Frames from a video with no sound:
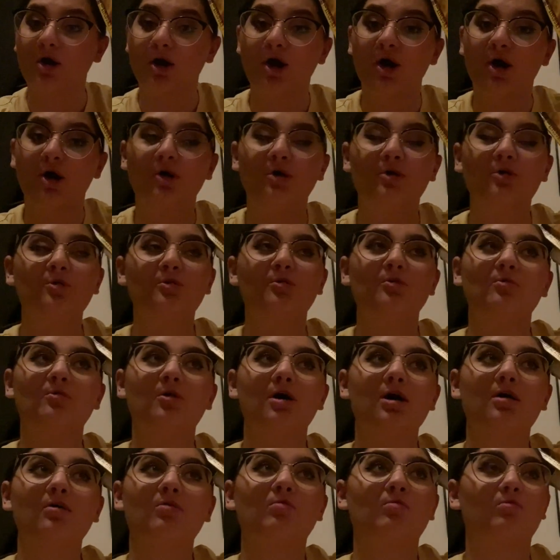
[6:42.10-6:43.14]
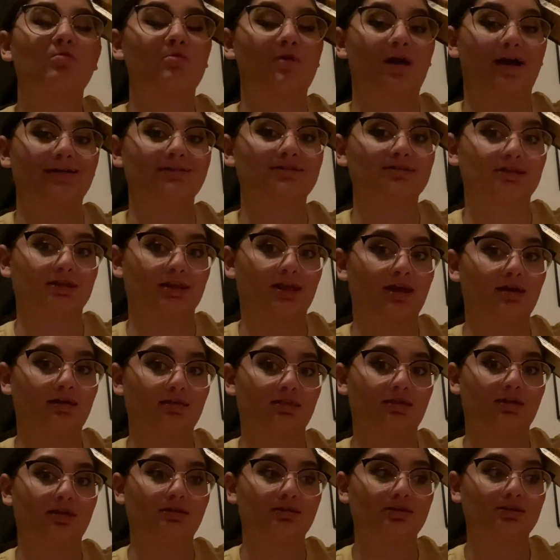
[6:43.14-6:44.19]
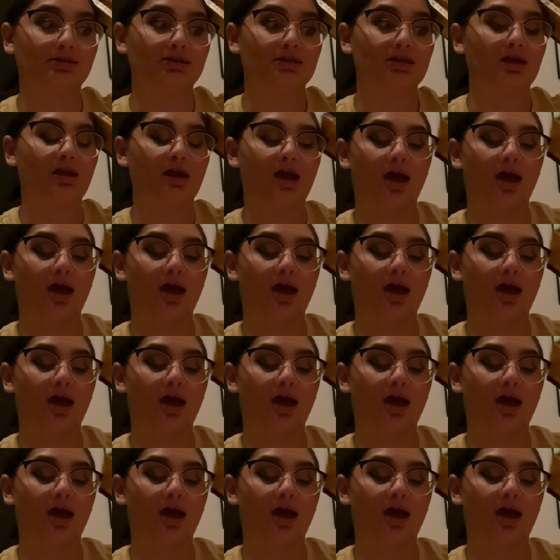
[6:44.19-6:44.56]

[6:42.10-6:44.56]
Who writes like this?